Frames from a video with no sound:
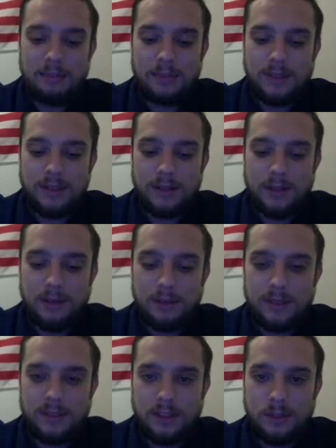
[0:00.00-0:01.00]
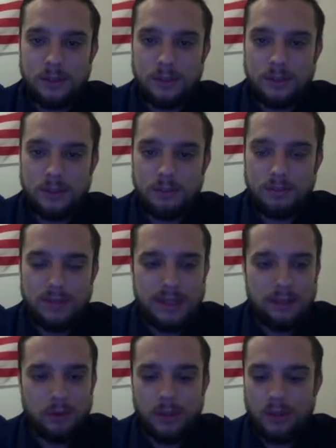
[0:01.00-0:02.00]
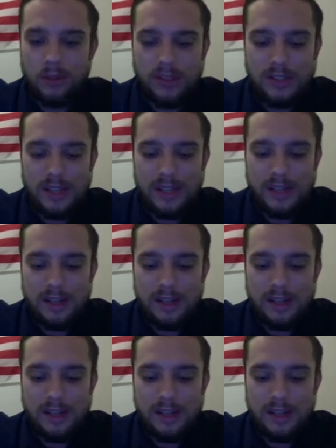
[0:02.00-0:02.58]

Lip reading: So since we're doing, say, real estate,